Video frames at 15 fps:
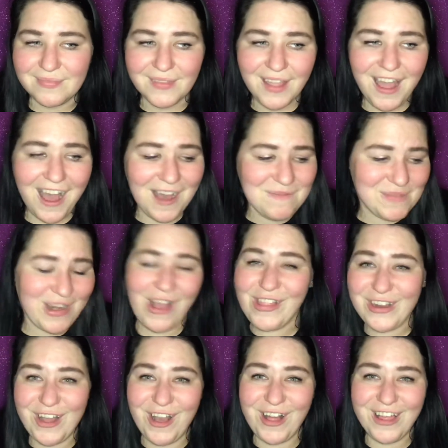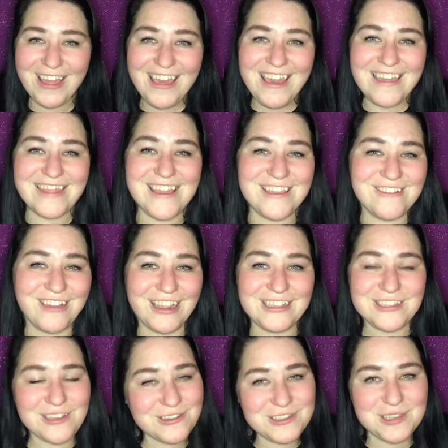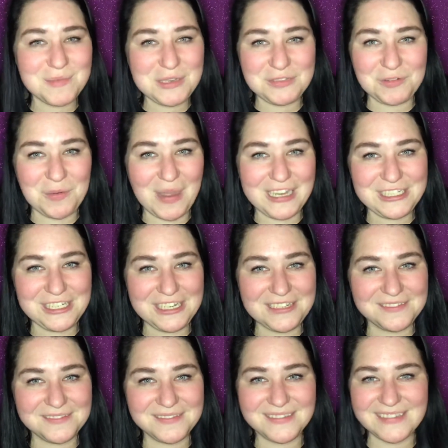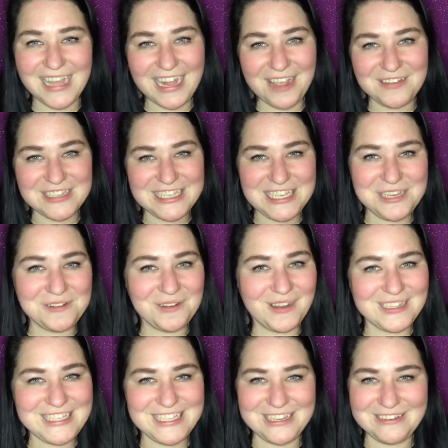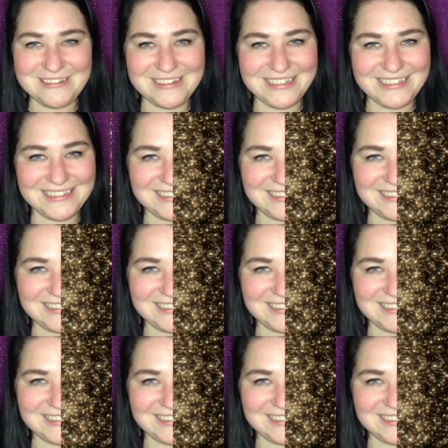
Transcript: But all in all, thank you guys so much for watching, and I will see you all soon.